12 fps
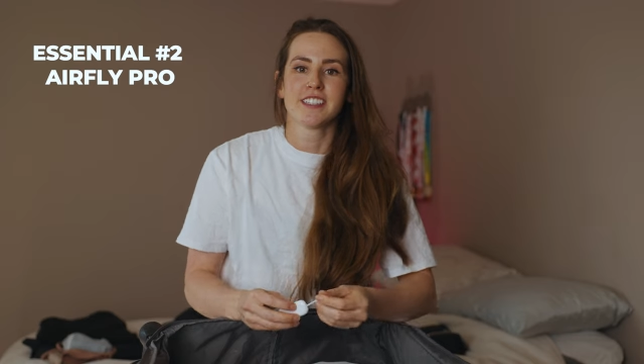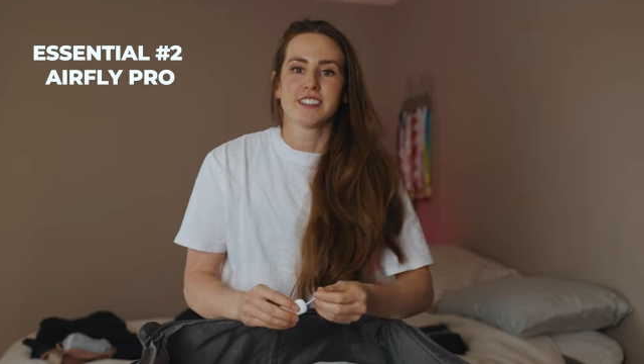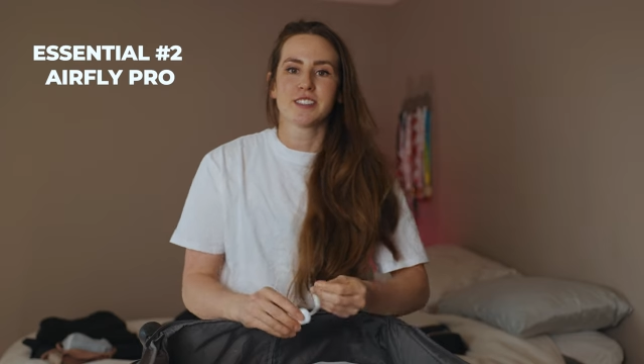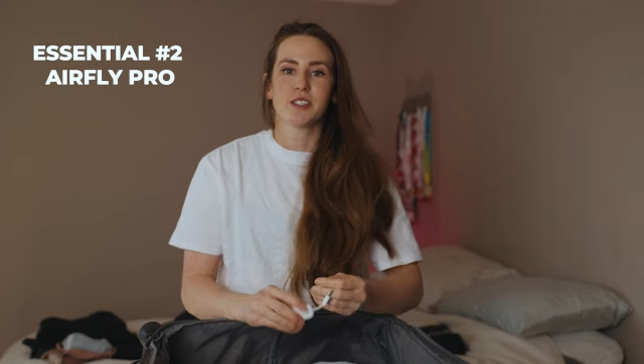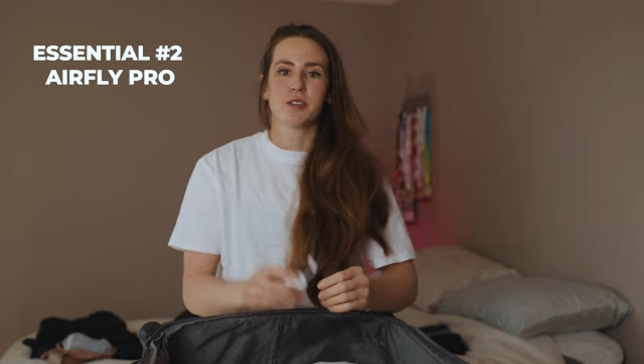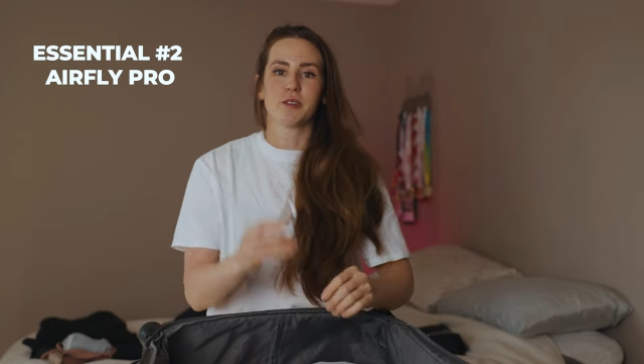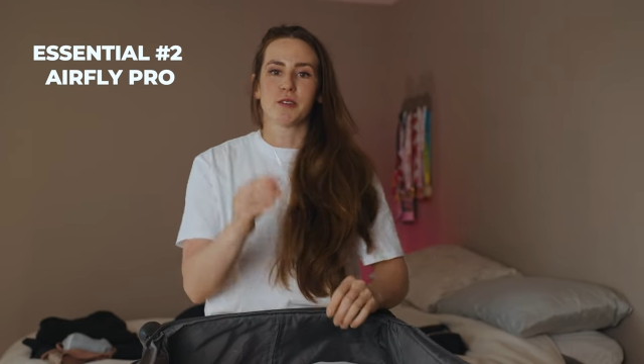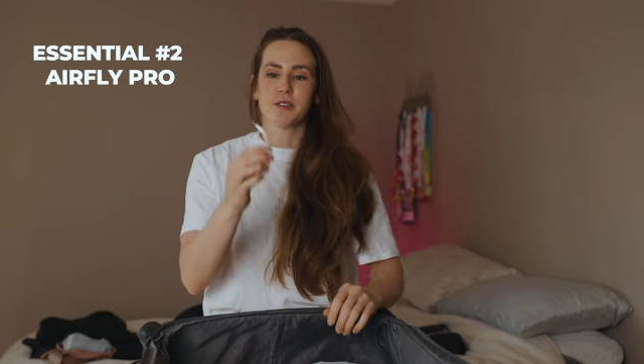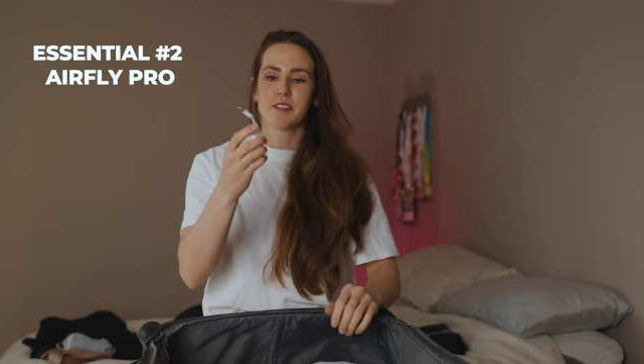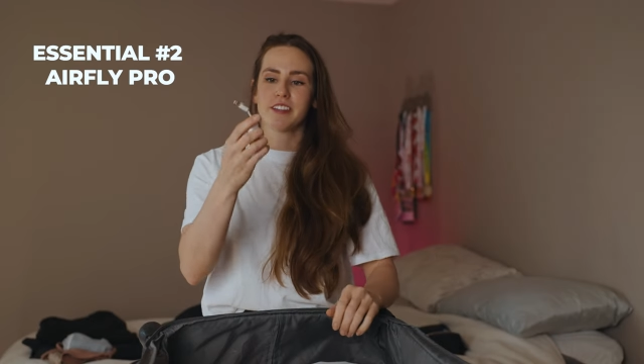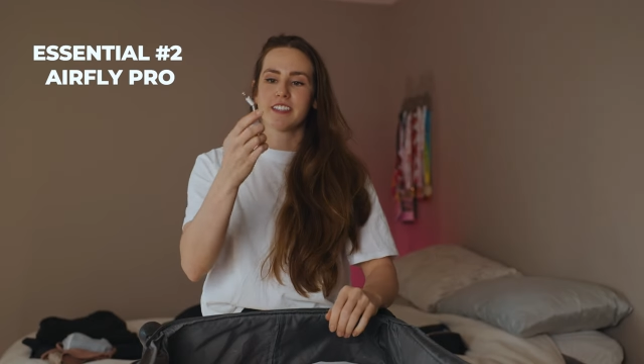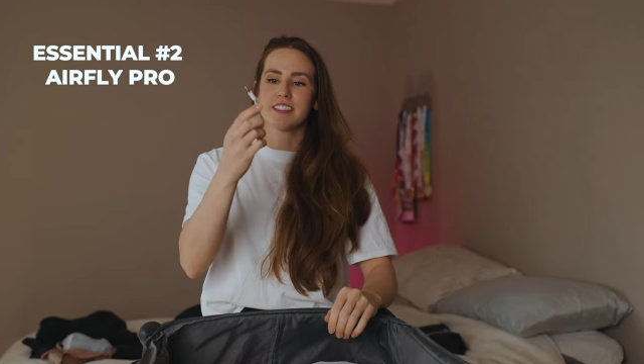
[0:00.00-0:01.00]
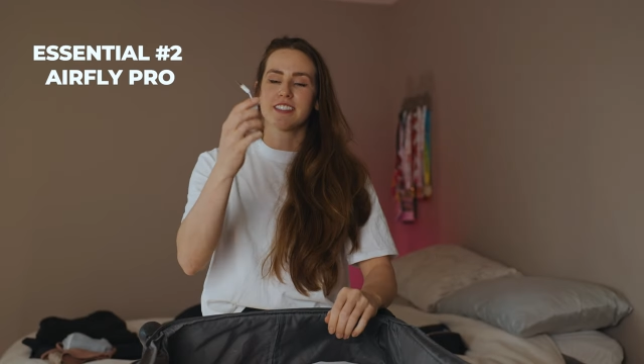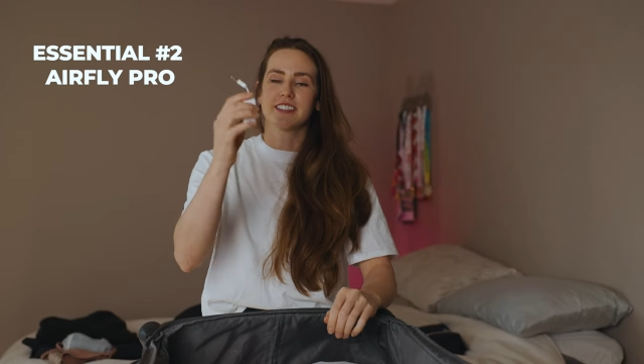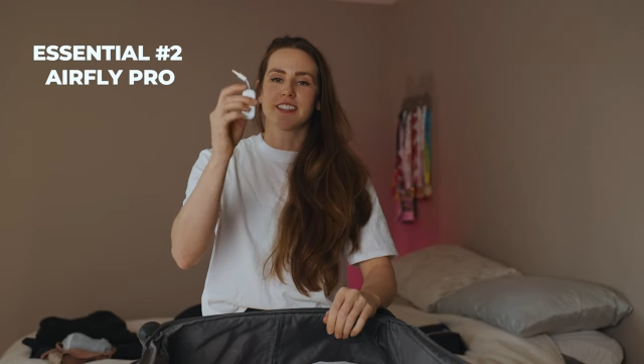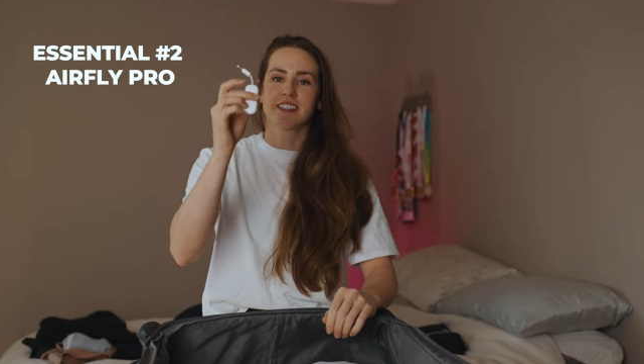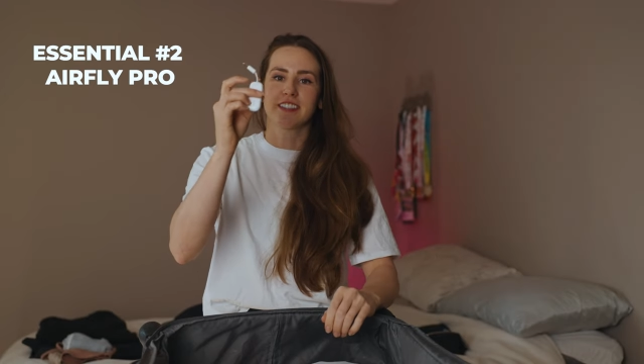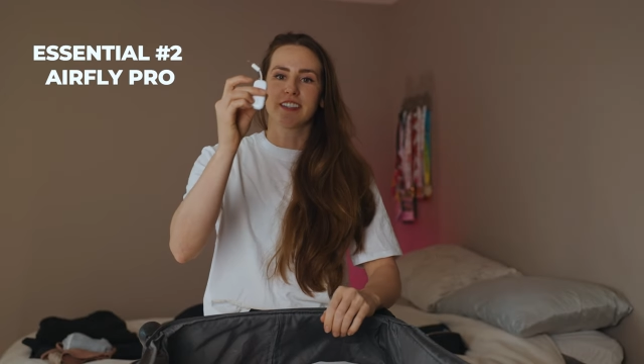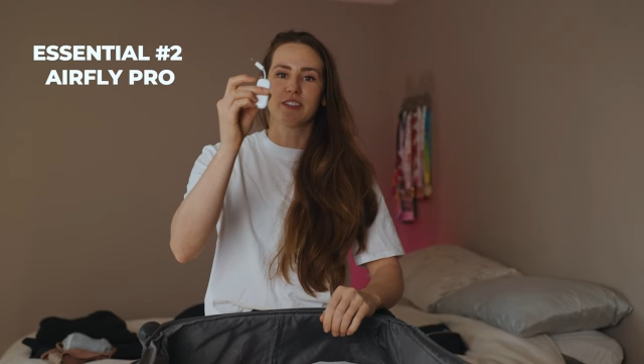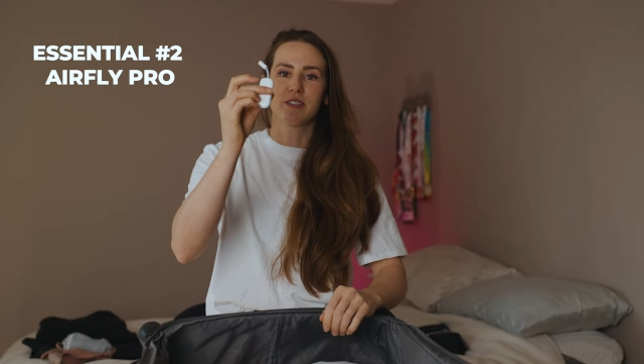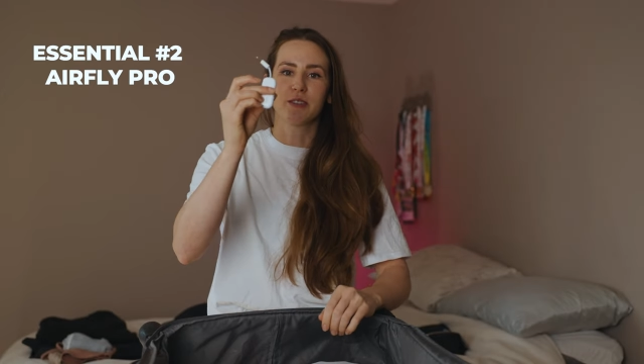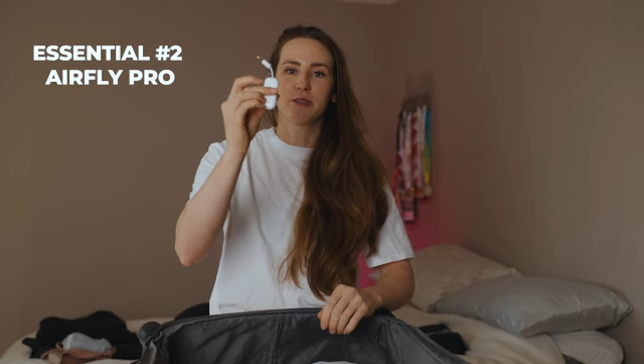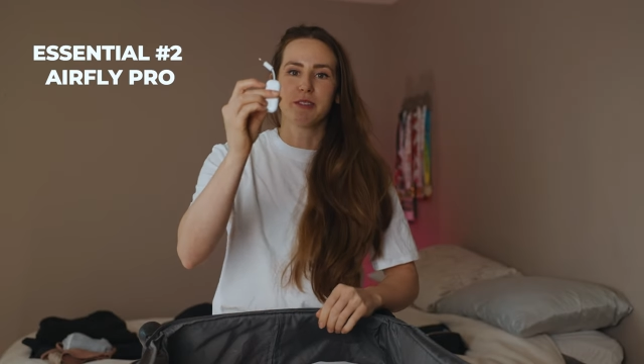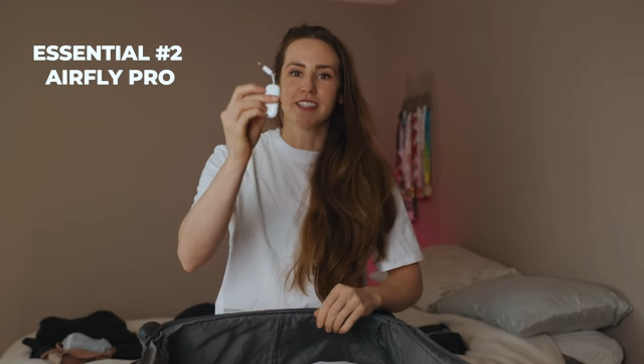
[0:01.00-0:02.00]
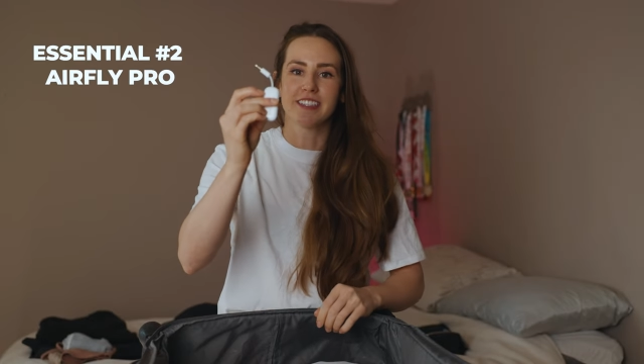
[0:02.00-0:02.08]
So this little unit